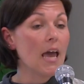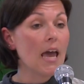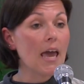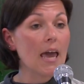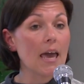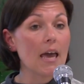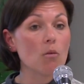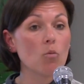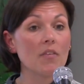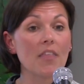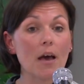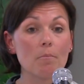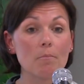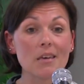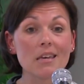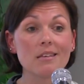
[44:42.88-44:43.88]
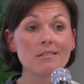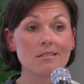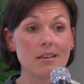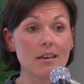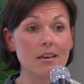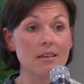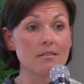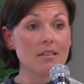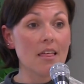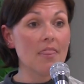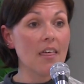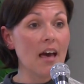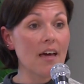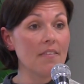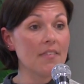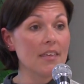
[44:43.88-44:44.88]
And what that means is
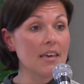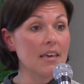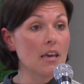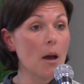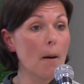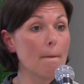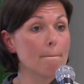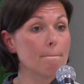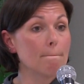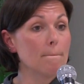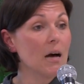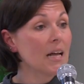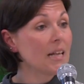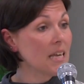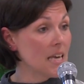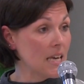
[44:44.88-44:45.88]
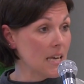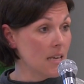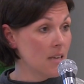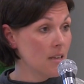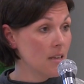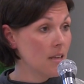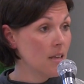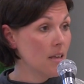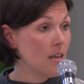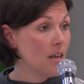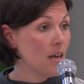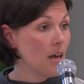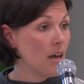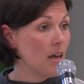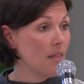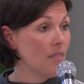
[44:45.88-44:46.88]
that the money
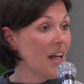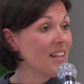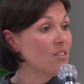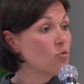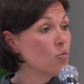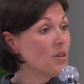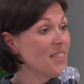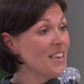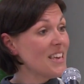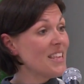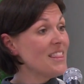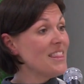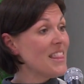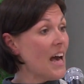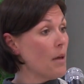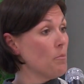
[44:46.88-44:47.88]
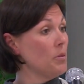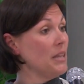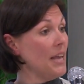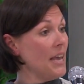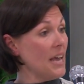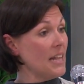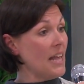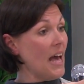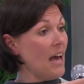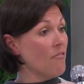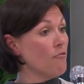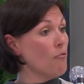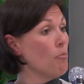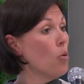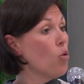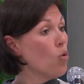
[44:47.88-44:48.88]
that is within that Plan
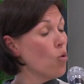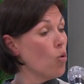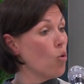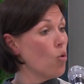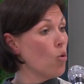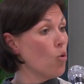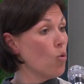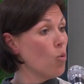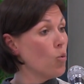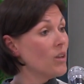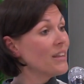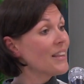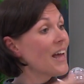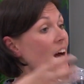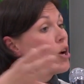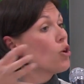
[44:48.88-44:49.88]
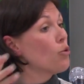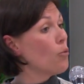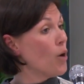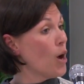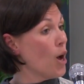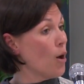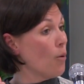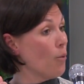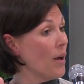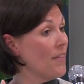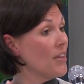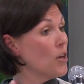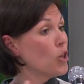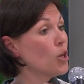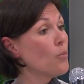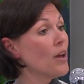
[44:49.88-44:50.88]
F pool will not grow. And
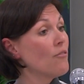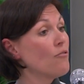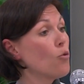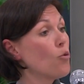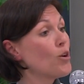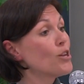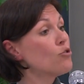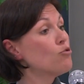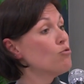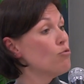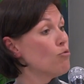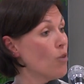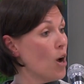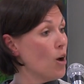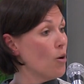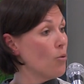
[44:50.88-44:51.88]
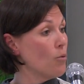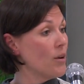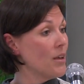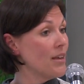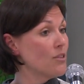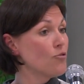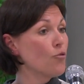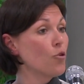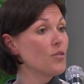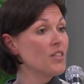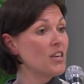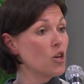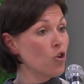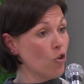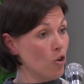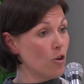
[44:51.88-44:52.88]
the only way for it to grow is for the
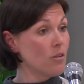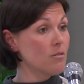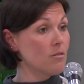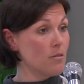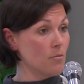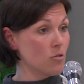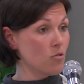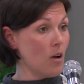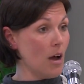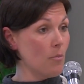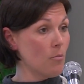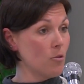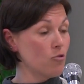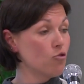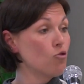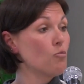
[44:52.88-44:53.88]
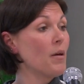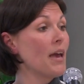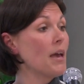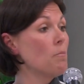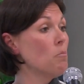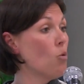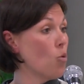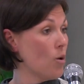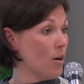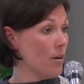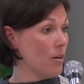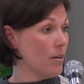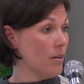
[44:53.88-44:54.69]
current subscribers to pay more.